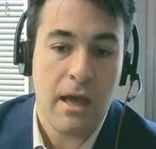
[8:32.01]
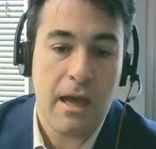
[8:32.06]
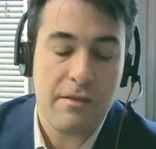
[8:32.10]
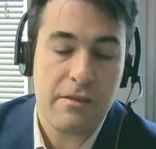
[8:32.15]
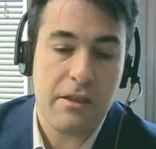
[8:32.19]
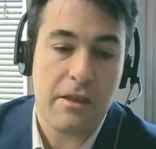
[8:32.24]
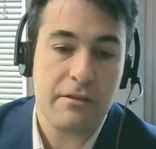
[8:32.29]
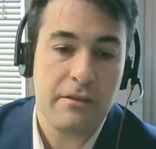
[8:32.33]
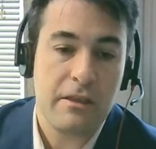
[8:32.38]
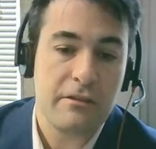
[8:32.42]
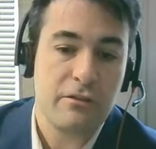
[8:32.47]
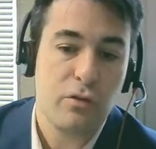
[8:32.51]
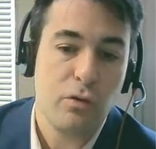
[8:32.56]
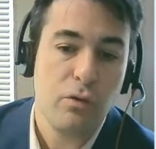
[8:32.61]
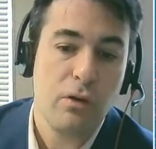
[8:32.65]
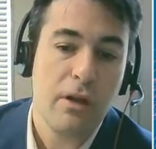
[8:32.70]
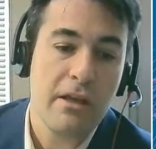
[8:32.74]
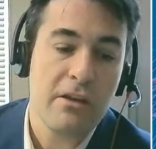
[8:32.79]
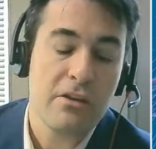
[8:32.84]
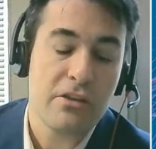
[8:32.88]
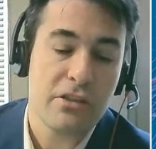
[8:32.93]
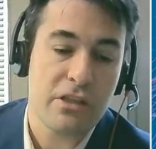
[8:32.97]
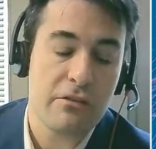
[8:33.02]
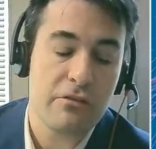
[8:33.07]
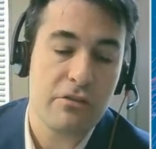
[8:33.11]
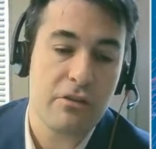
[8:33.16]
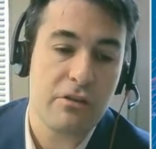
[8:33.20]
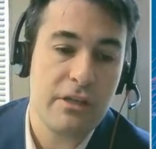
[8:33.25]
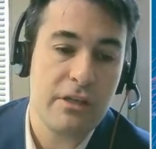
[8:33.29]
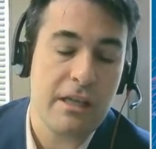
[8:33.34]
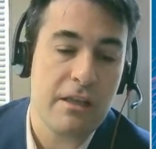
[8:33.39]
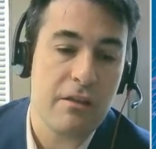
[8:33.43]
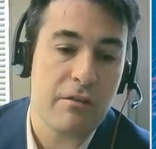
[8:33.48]
And then the two layers
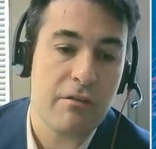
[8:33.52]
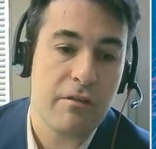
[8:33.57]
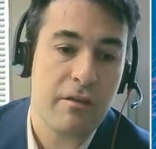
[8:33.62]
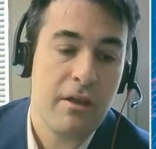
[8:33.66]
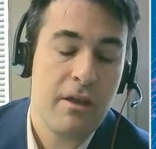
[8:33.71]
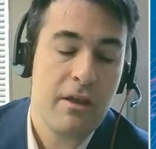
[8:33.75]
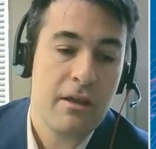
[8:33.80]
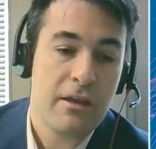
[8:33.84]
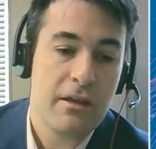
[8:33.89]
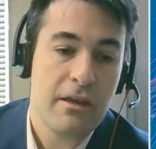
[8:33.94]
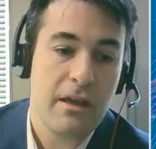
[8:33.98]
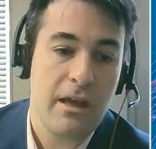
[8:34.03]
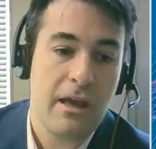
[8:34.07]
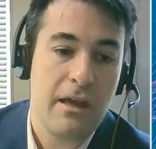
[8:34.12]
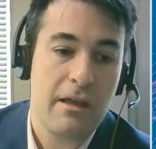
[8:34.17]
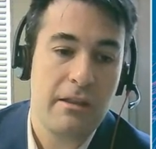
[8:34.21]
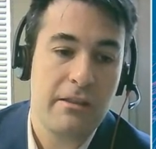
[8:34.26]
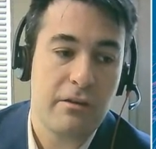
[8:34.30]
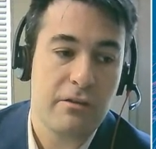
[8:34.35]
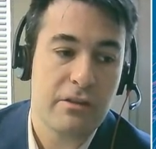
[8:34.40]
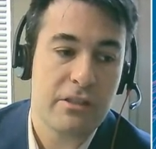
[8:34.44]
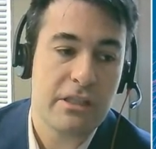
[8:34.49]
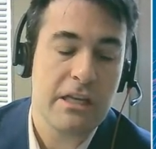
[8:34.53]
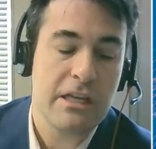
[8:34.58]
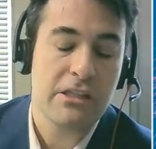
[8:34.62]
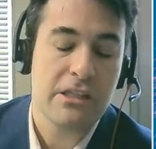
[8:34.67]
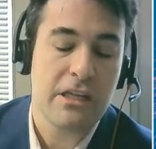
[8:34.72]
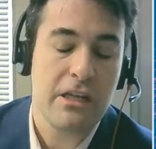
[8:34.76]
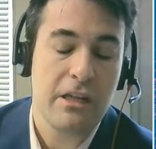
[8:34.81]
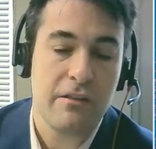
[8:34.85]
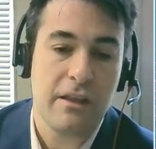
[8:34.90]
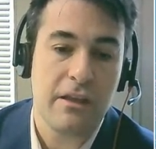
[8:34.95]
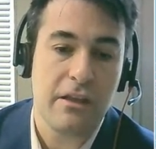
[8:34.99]
underneath, they're
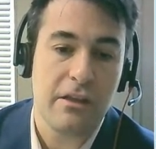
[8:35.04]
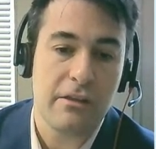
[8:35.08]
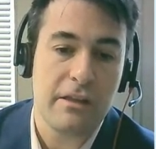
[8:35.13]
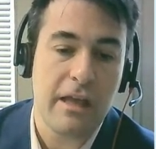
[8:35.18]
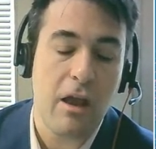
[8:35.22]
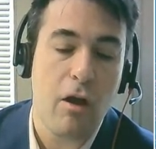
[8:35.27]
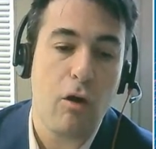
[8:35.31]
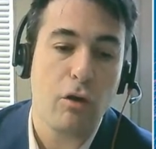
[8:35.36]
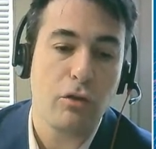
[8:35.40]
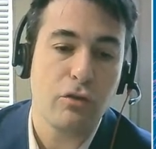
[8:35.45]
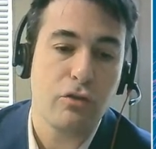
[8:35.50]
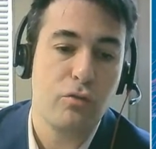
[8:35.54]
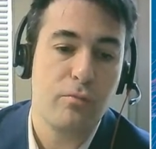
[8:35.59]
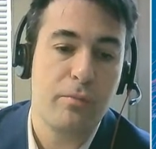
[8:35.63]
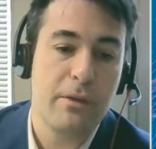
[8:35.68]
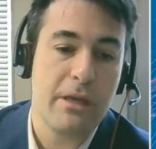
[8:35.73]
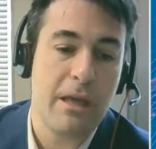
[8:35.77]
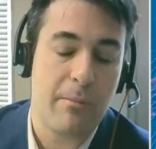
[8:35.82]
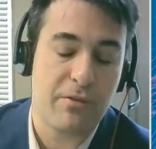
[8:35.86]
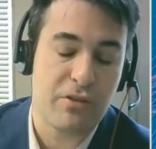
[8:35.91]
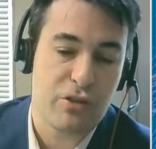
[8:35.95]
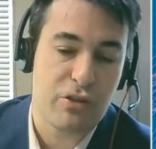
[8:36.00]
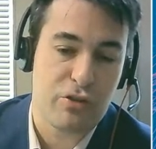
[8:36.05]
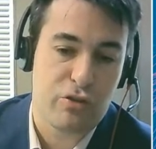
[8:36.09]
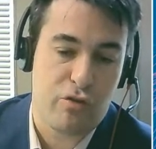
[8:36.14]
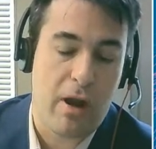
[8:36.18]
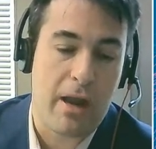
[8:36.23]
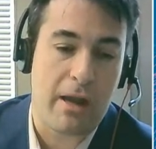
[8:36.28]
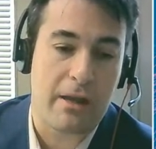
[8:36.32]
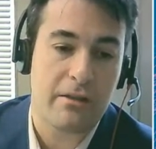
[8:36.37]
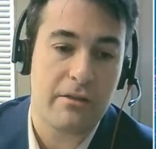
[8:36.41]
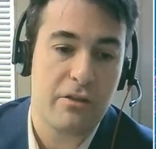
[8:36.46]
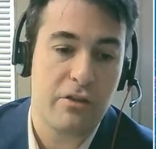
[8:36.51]
essentially, they ought to be
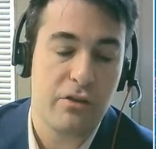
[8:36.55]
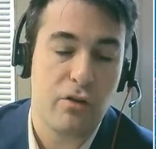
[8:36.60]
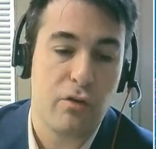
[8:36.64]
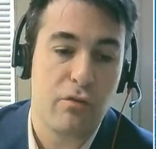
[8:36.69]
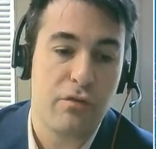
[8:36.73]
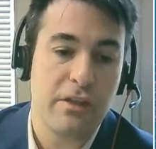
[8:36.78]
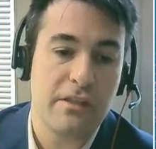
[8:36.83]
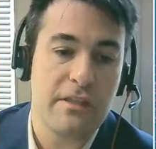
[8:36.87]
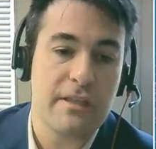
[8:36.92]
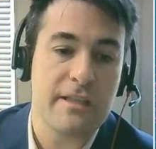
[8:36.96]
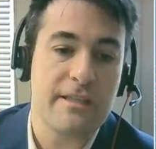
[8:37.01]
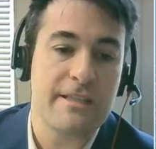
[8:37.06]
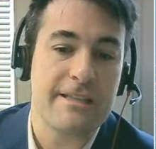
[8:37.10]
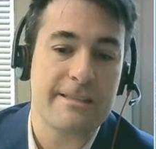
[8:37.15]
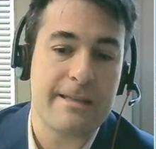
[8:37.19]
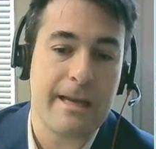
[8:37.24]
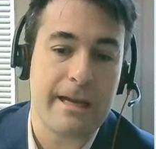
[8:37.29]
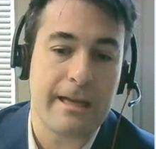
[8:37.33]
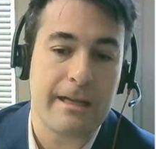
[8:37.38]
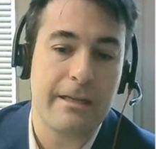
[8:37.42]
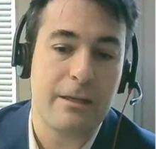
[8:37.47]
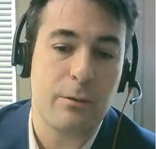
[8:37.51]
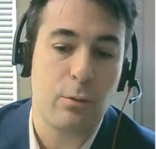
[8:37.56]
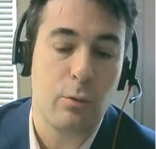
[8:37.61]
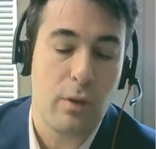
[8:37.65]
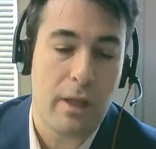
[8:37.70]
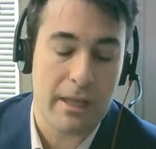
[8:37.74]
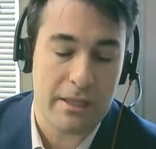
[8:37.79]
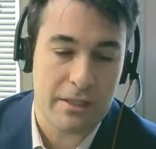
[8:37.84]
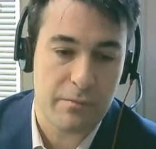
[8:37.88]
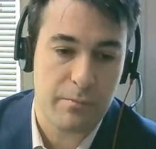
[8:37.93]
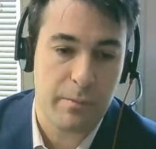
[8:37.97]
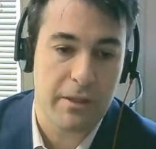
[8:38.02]
abstract. You know, this is the
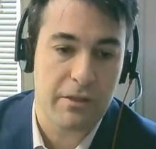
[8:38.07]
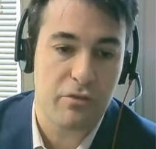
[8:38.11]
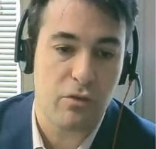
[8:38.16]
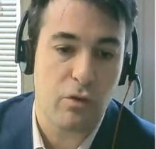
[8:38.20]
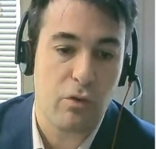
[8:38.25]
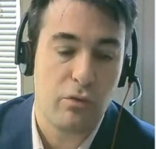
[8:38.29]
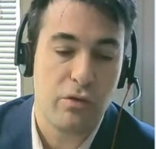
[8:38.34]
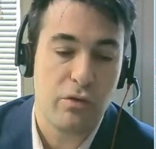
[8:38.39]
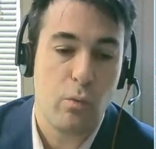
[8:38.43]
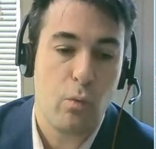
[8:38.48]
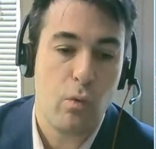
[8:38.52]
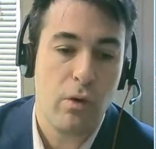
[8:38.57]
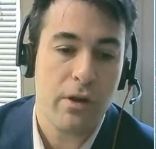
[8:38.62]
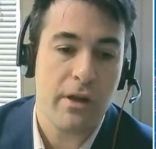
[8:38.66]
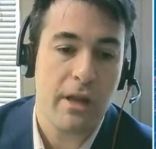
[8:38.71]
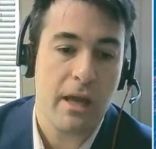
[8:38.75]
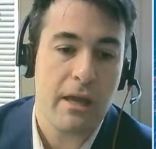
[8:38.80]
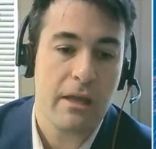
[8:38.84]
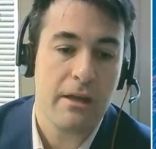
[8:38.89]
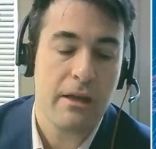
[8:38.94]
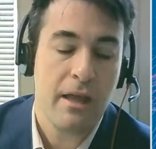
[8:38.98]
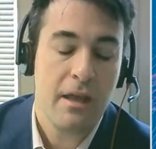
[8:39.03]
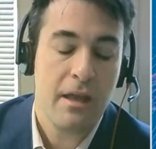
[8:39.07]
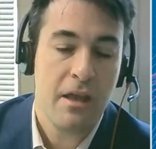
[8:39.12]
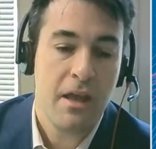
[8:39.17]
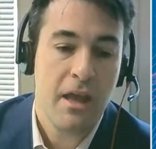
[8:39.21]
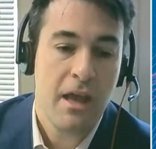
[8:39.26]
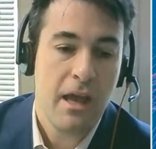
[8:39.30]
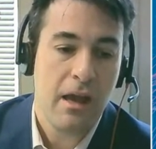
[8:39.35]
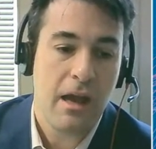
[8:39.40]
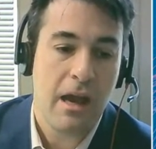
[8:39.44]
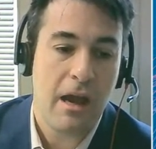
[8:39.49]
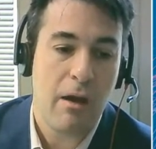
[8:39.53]
technical aspects. On the one hand,
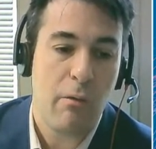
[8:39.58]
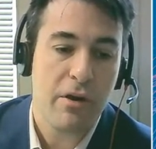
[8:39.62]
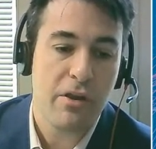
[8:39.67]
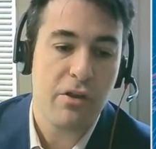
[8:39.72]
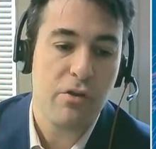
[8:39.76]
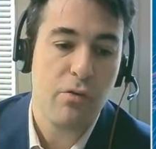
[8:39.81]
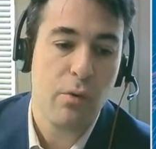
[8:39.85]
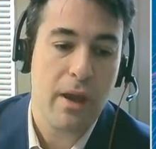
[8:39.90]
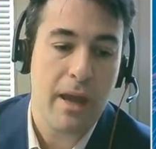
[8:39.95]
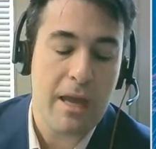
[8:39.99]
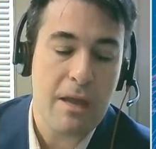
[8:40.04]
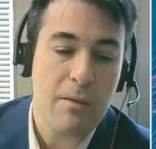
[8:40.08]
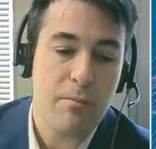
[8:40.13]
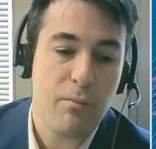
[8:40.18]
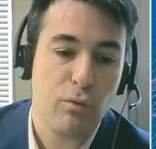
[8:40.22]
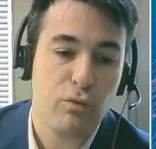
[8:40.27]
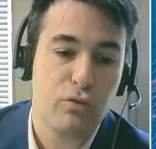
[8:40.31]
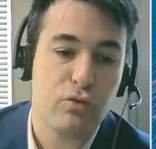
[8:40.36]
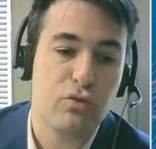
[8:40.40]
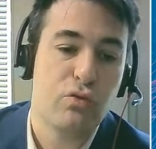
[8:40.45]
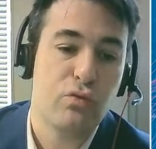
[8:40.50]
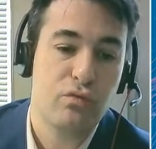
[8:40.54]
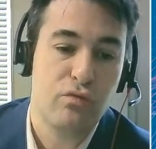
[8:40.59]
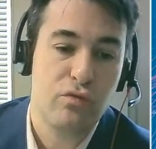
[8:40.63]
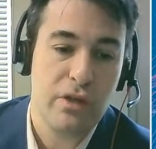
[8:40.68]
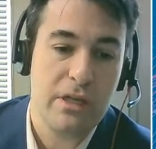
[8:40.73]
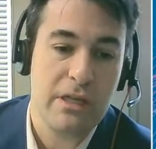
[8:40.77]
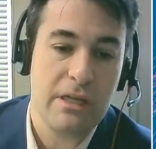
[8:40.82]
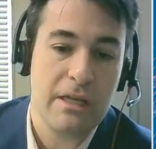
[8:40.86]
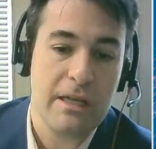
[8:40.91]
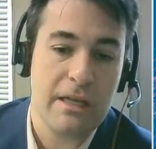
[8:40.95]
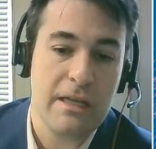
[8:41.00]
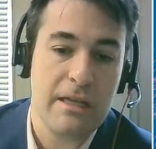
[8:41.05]
how are you able to
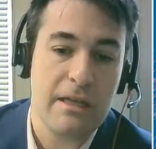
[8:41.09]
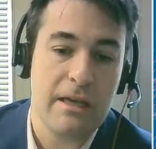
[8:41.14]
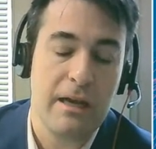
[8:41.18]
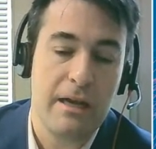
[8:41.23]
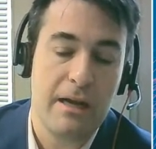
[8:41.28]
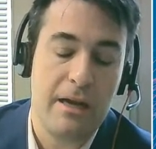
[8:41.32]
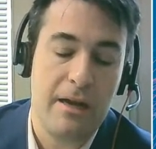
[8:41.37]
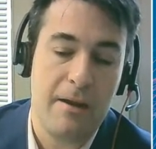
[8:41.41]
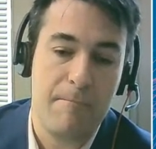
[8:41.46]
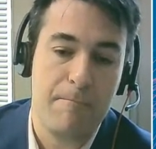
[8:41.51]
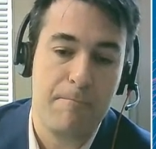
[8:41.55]
really